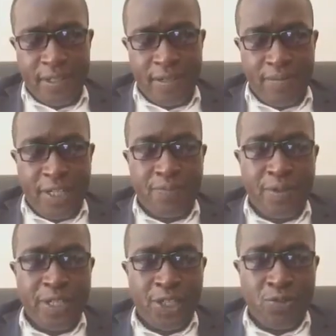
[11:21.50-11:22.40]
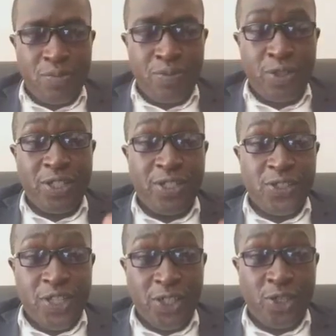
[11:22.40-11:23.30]
But police, we brought this
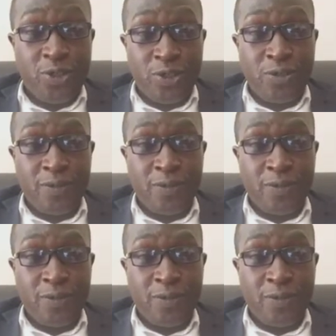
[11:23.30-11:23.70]
case to you.